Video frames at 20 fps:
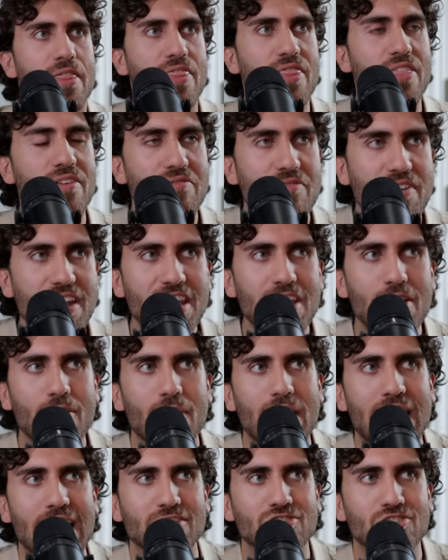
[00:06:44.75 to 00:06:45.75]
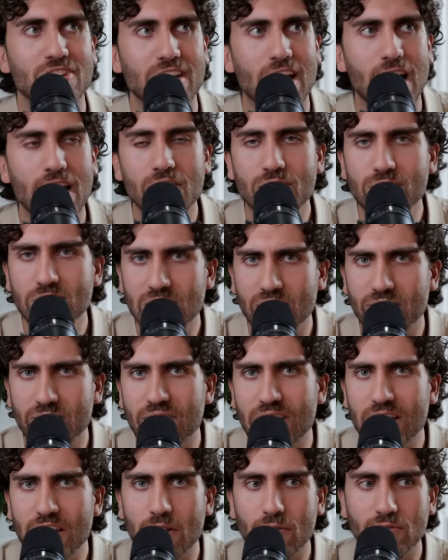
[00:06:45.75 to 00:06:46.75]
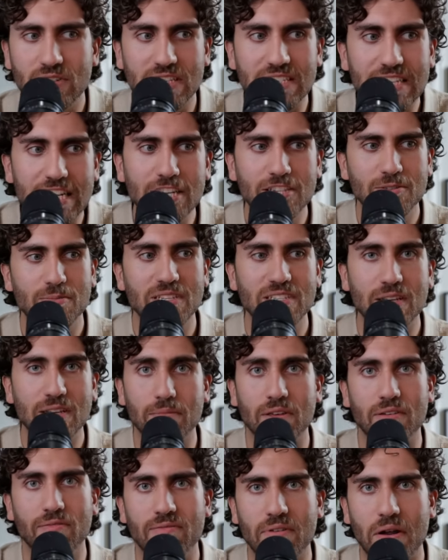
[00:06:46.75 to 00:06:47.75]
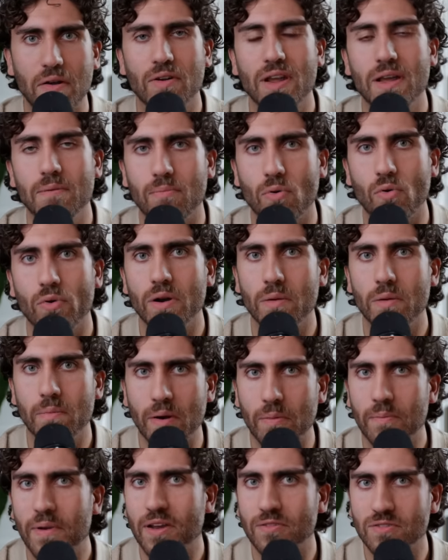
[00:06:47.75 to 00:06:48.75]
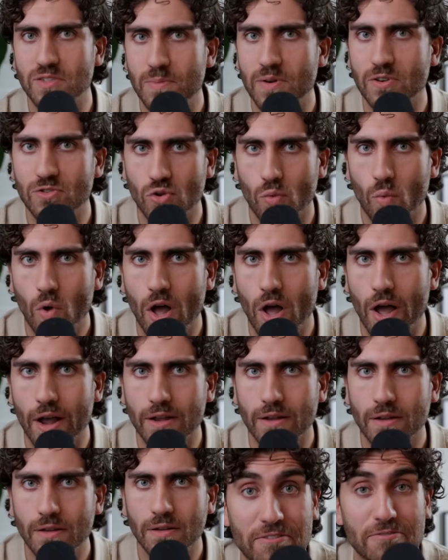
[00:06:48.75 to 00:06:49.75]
the video actually, God used the video to teach me something very important about my own spiritual walk.